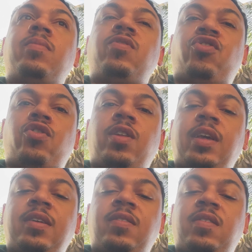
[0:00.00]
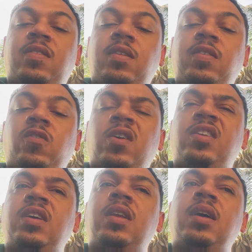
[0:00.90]
Journaling consistently. So I
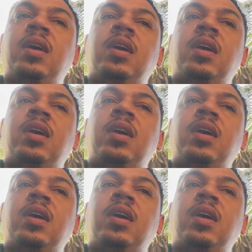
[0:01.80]
did